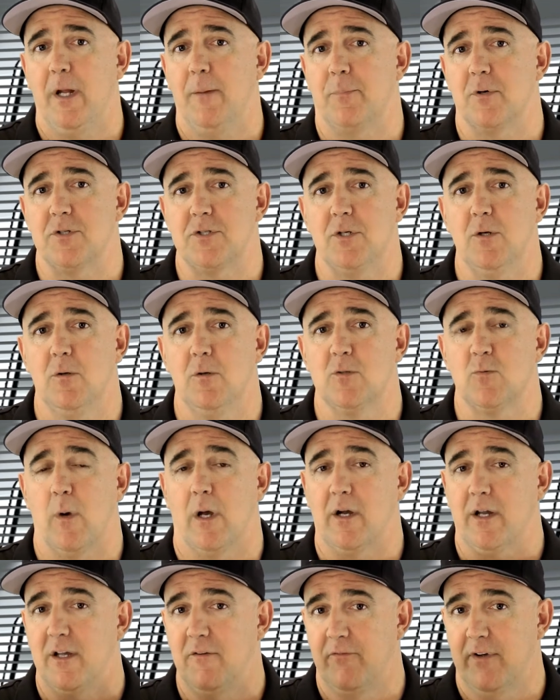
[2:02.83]
he pursues
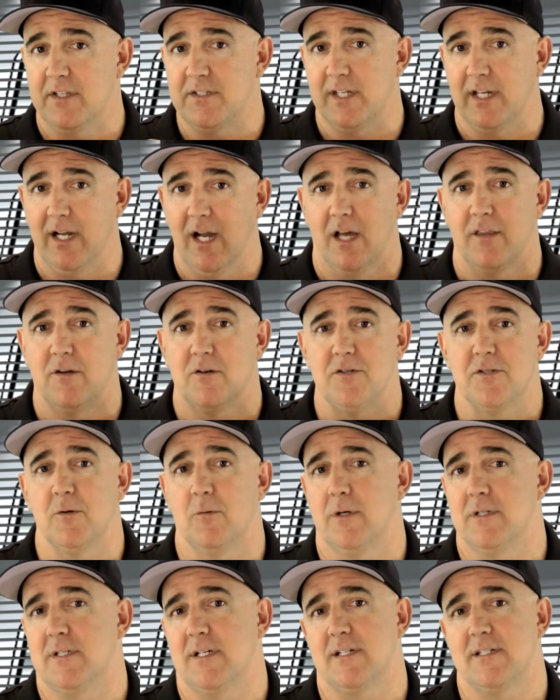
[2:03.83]
while convincing others
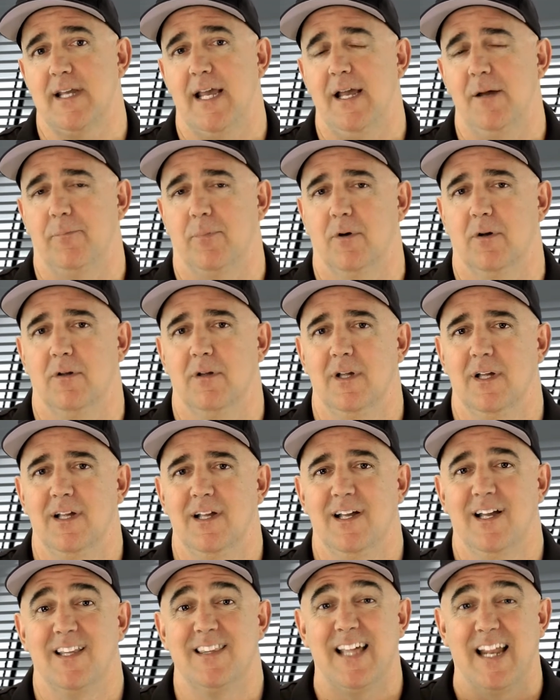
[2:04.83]
through his example
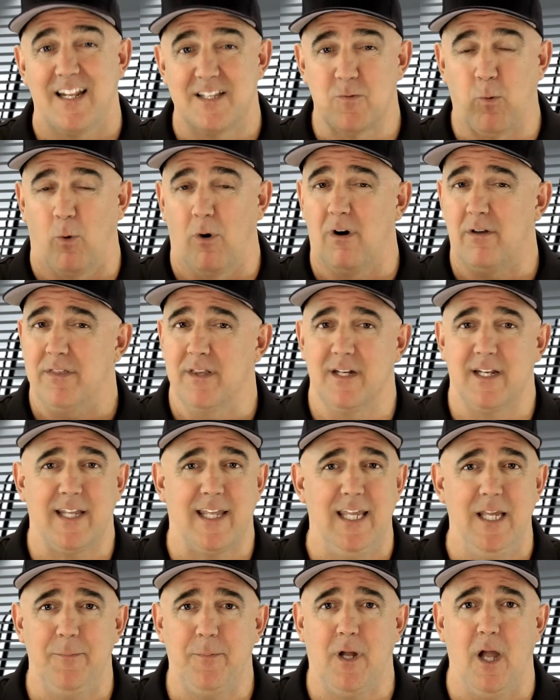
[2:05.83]
that it's worth it to
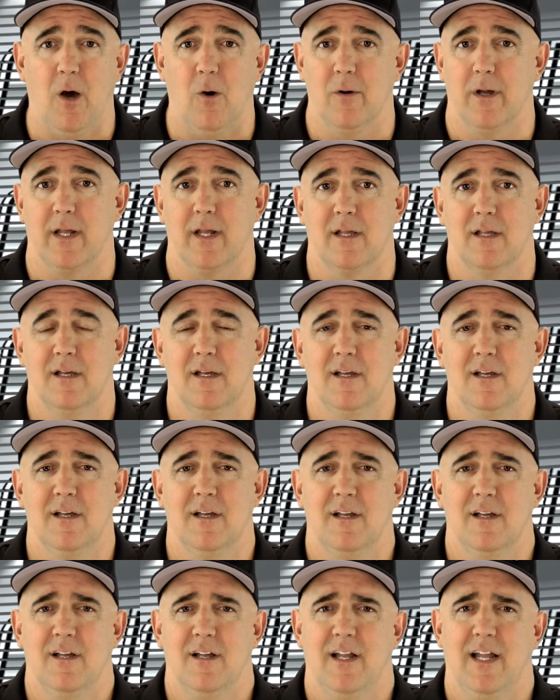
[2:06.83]
keep going.
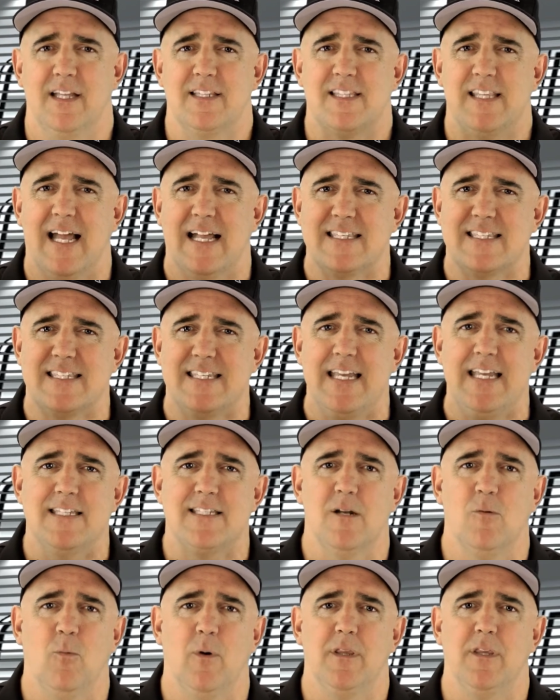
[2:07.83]
It's that
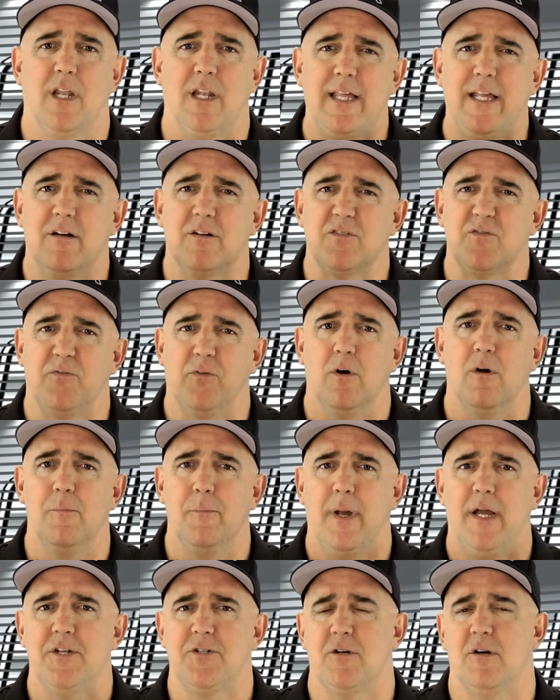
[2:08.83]
season when the leader's full
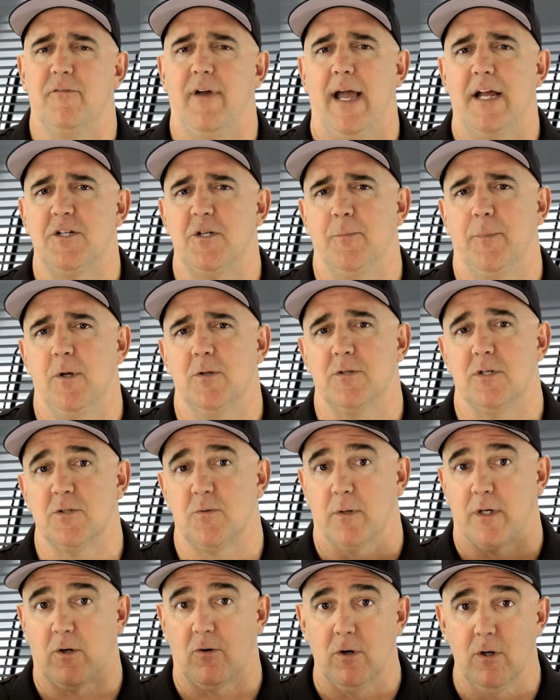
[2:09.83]
measure of attributes
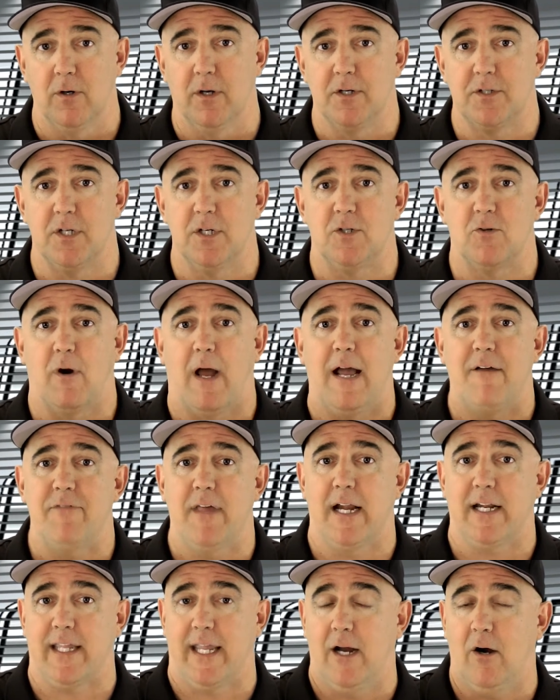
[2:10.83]
is recruited to drive
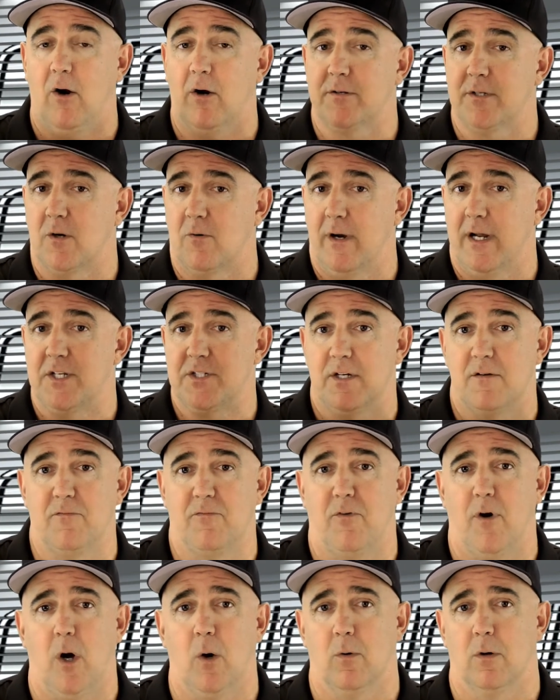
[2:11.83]
that character engine
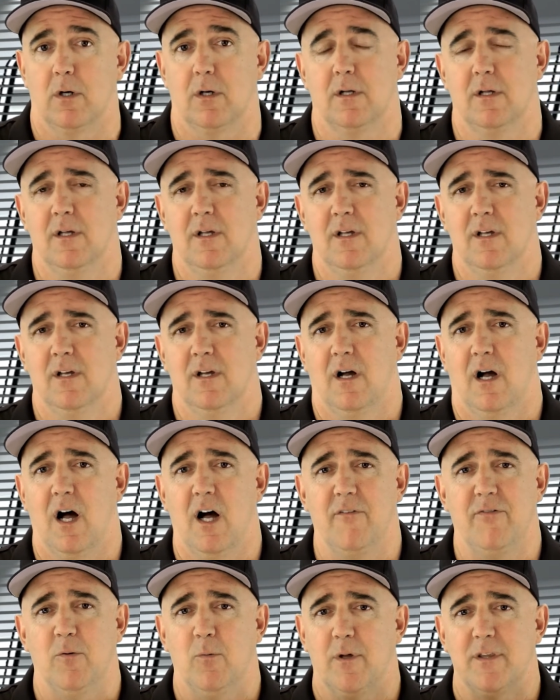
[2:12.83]
forward,
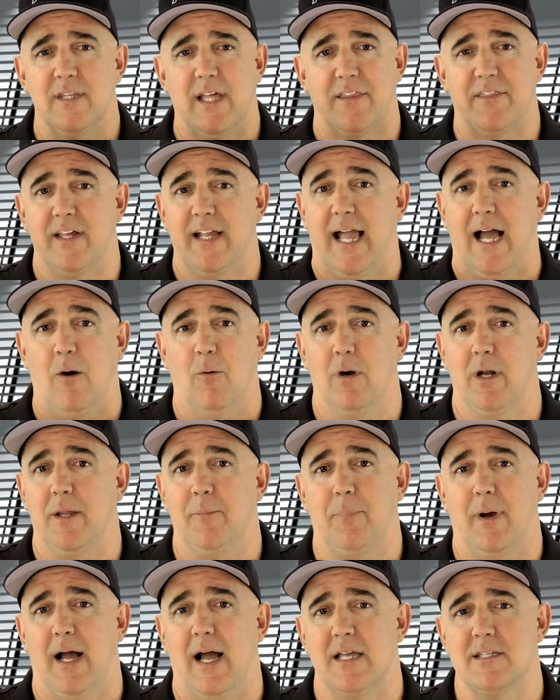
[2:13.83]
often with nothing outwardly
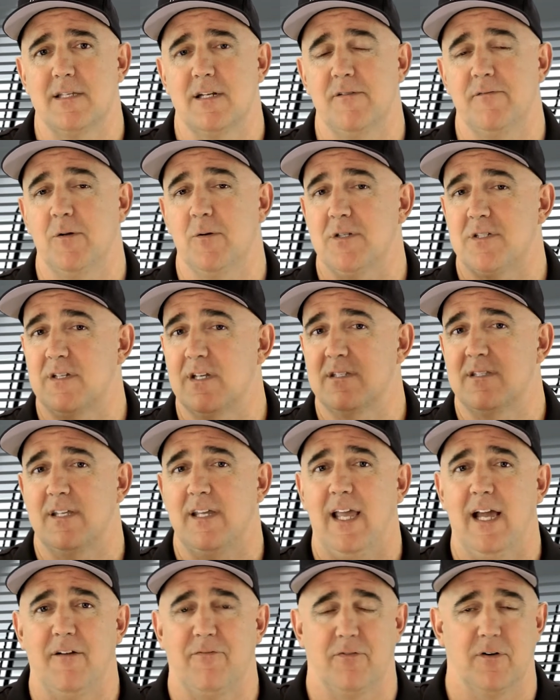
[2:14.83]
positive to assist
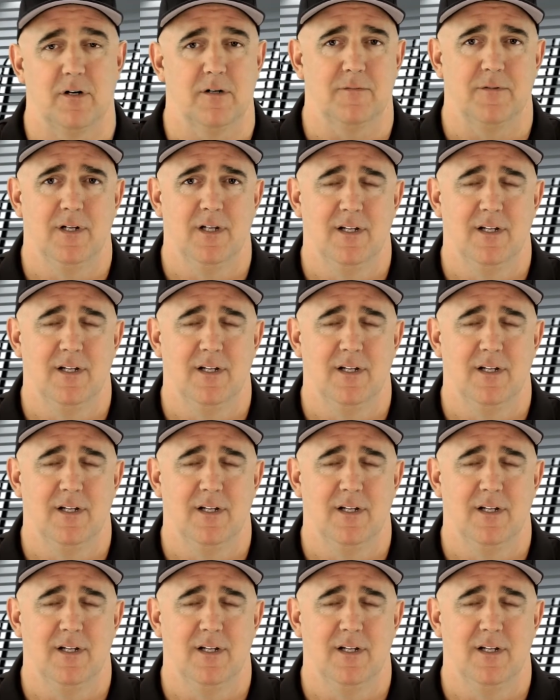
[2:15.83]
the effort.